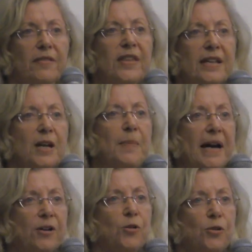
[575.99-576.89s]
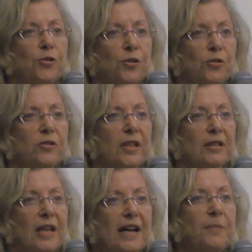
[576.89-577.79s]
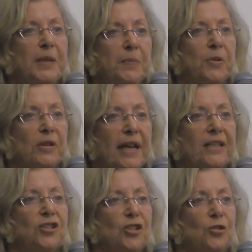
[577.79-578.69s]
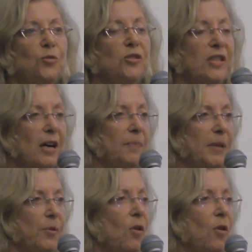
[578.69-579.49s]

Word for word: Think about who you're using. A lot of people like to use young people.